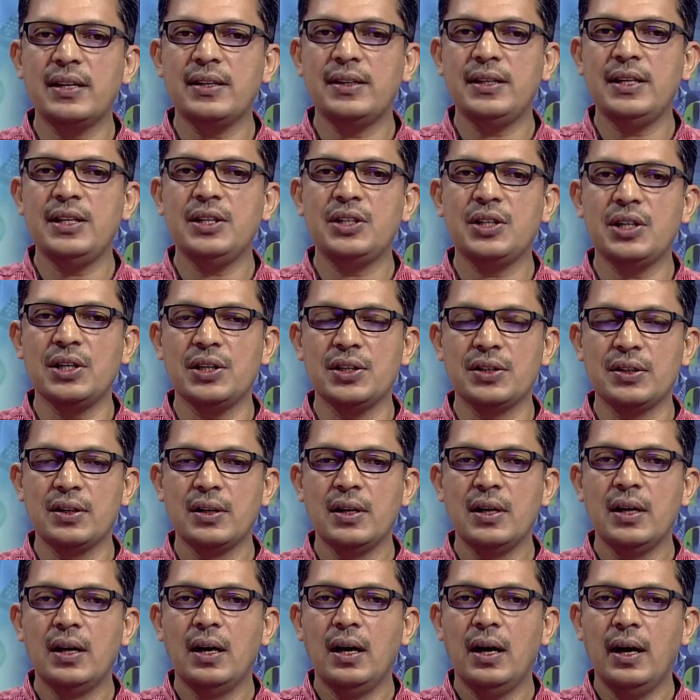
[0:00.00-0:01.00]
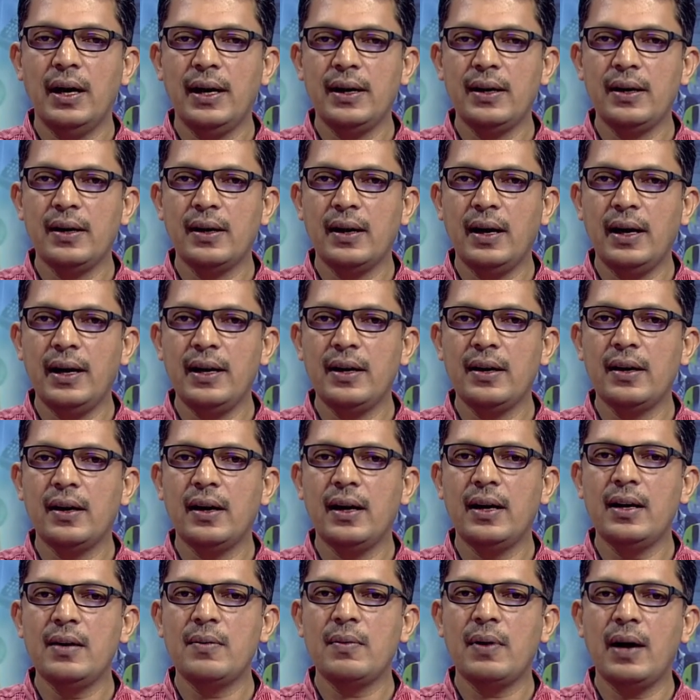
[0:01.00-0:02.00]
and teachers in,
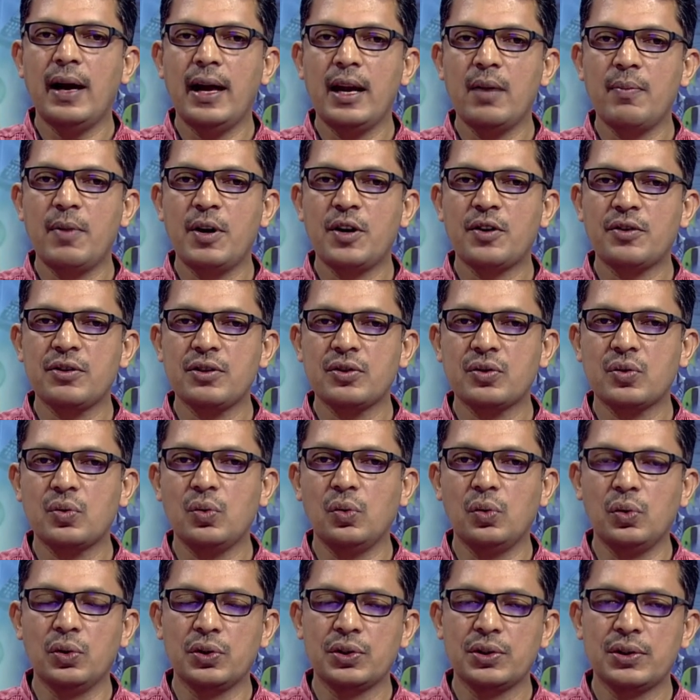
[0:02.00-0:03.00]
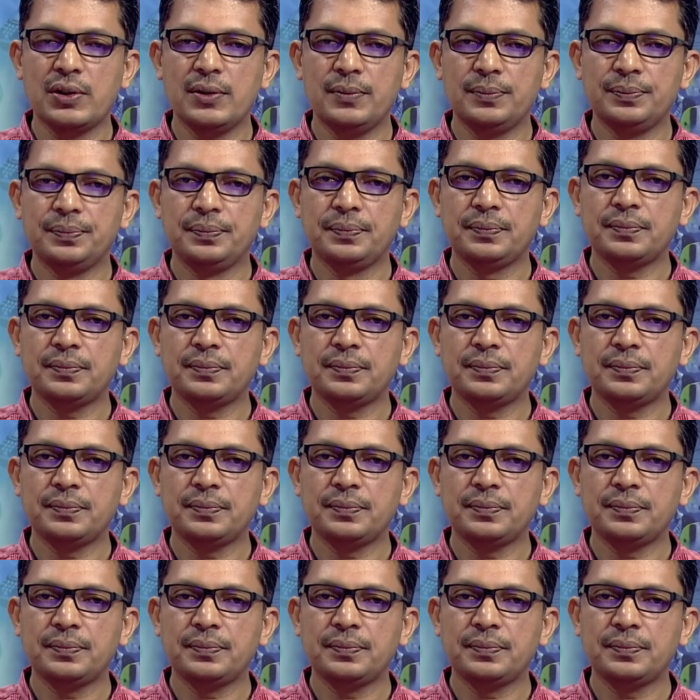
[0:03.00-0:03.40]
in, in elementary schools.